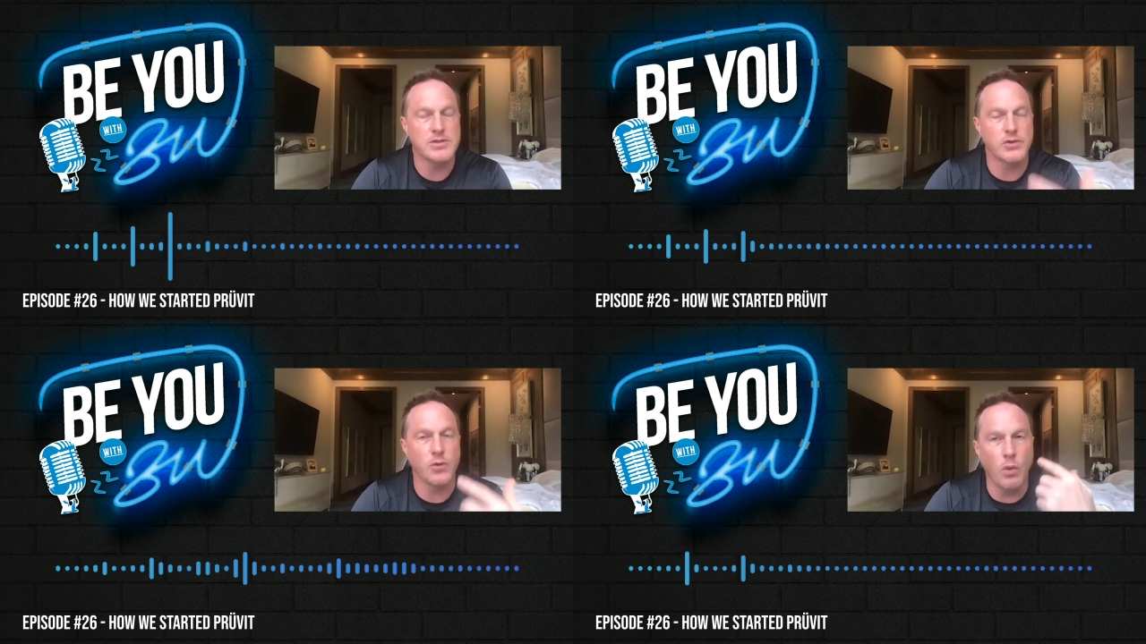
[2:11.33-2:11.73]

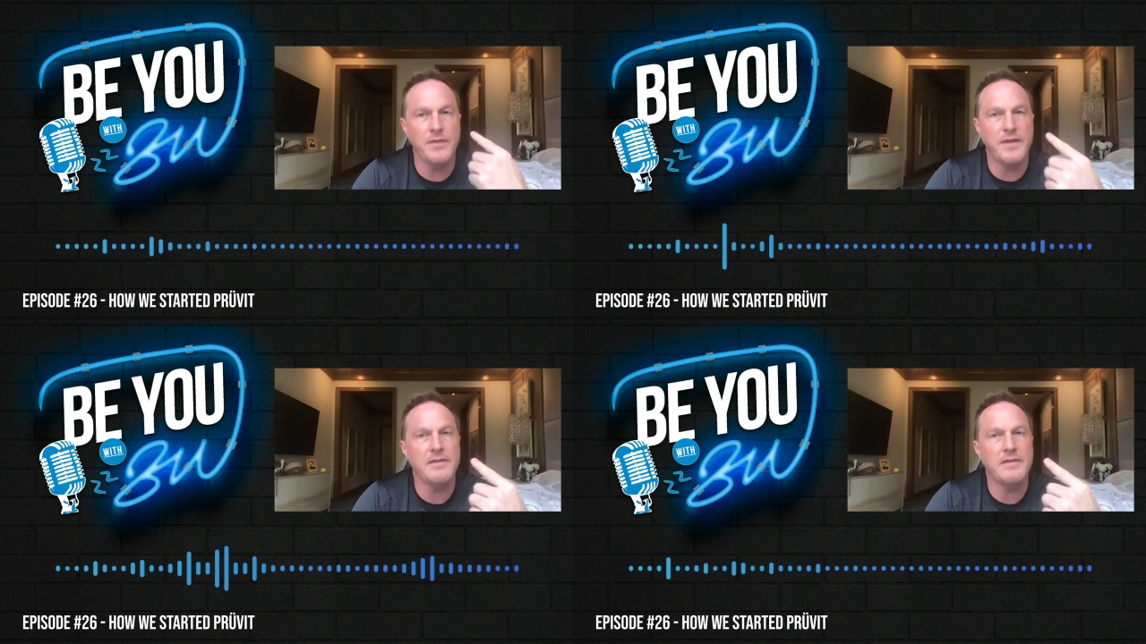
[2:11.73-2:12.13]
So the
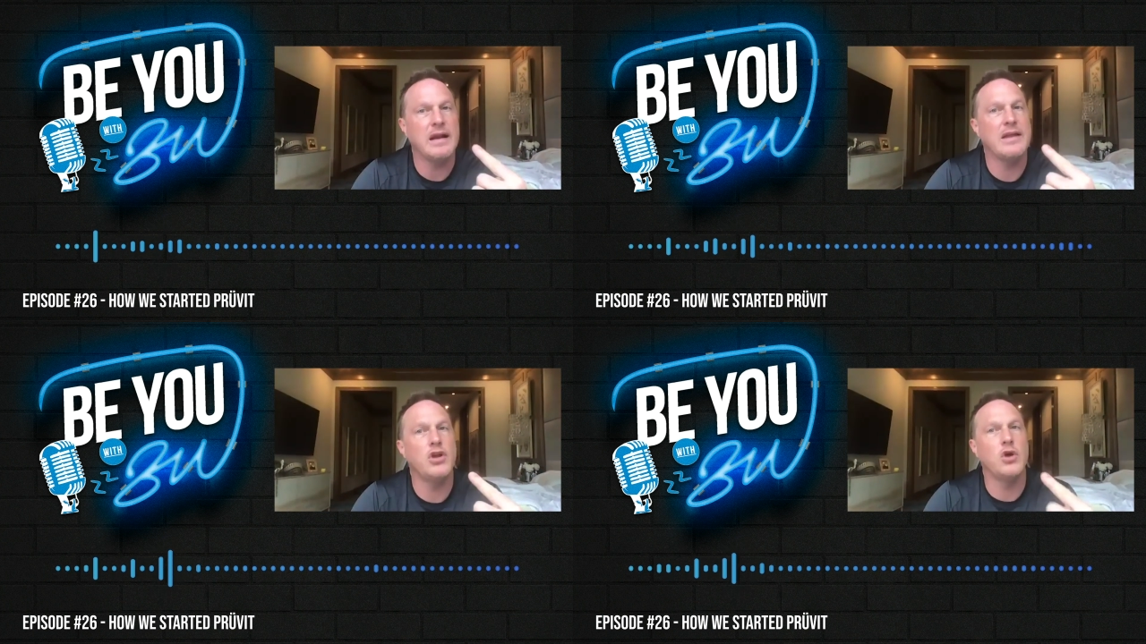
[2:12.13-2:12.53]
one thing that
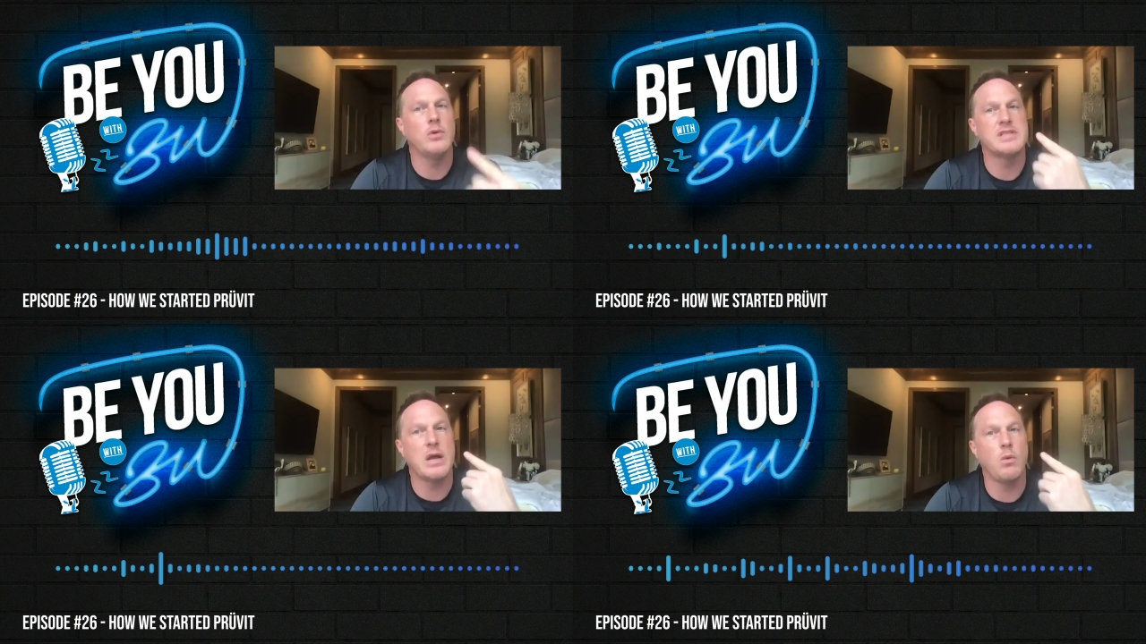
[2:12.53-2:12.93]
I
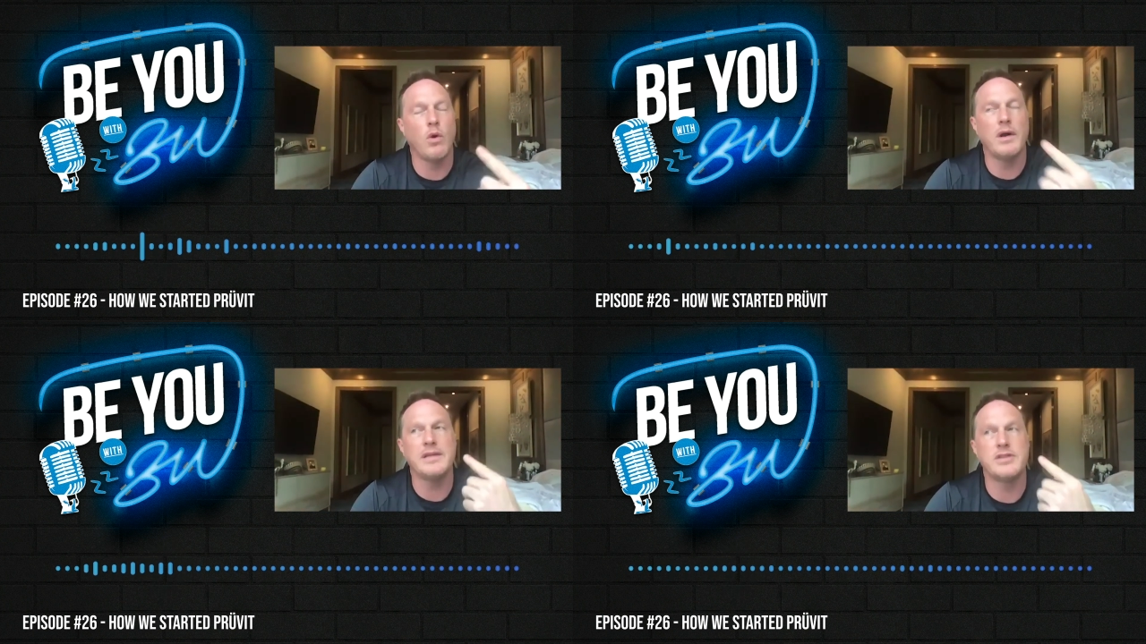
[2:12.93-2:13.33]
knew is I
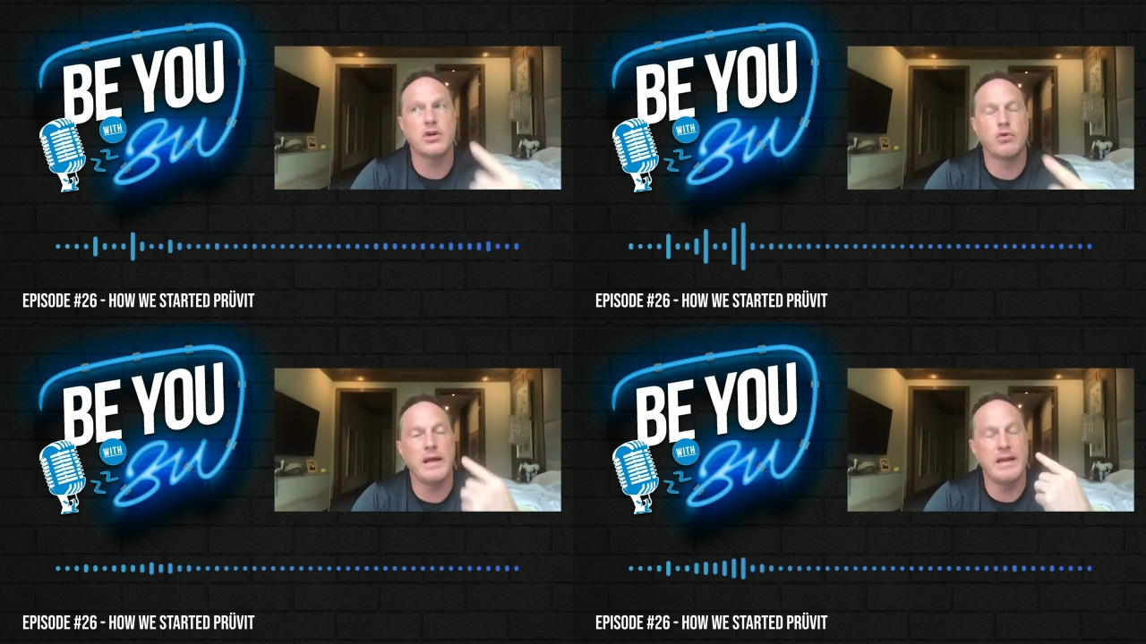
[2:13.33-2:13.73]
wanted to
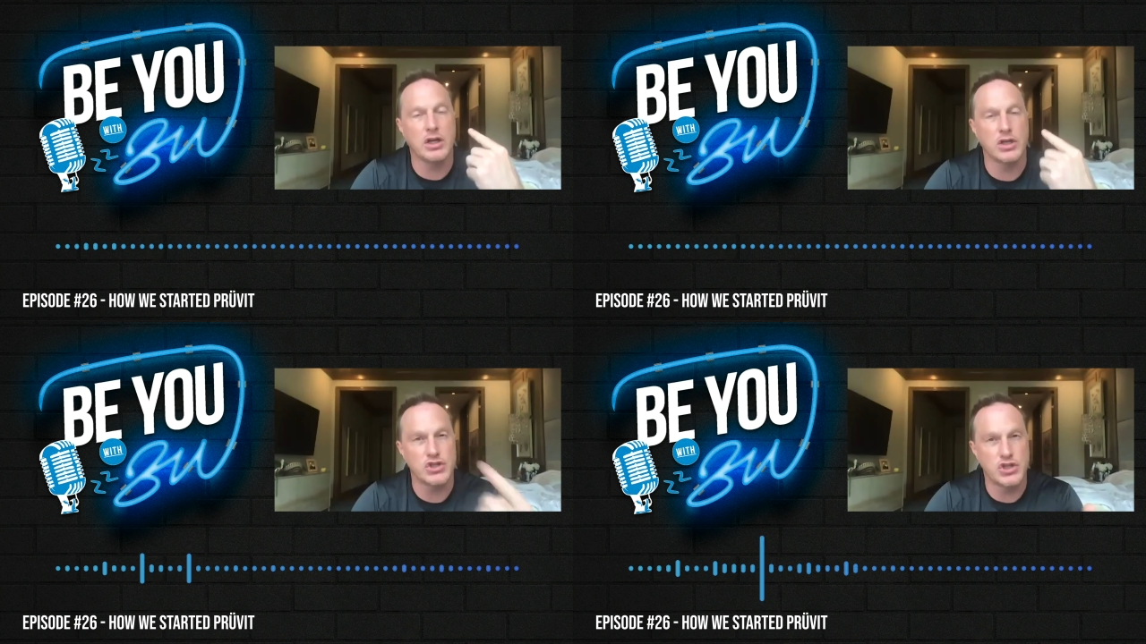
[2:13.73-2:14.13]
create a
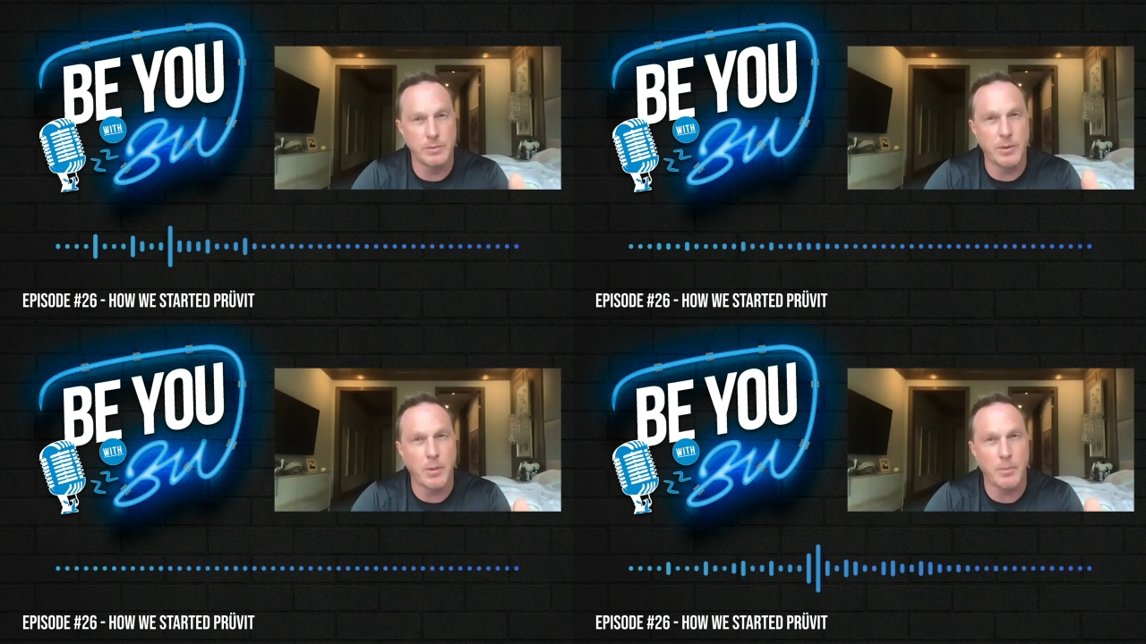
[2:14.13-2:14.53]

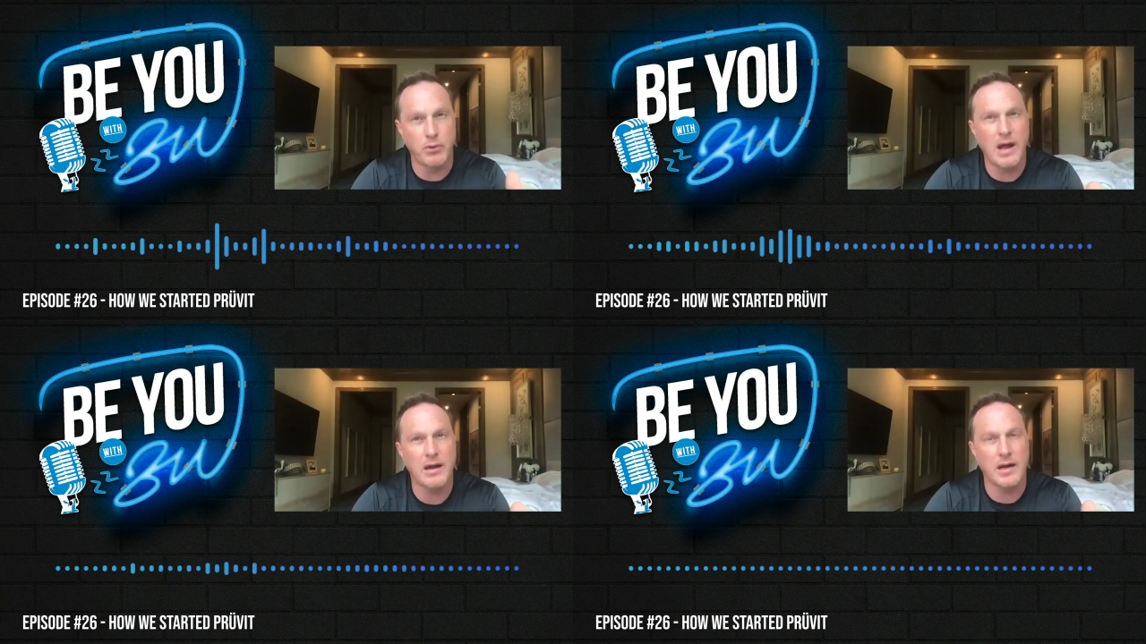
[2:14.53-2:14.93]
consumable
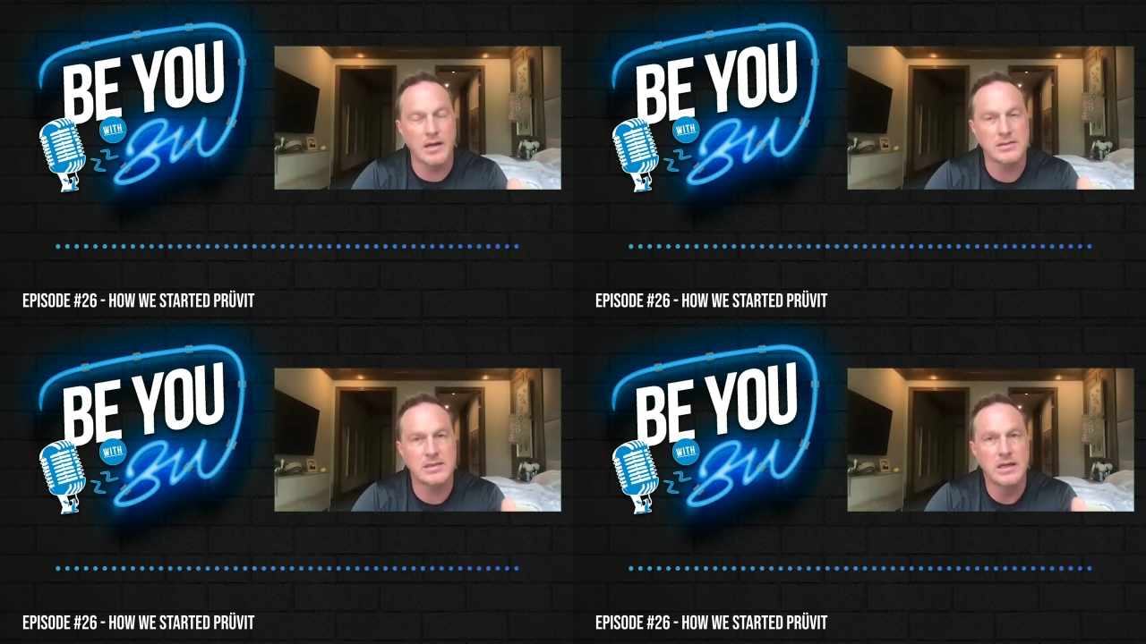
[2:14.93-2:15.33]
product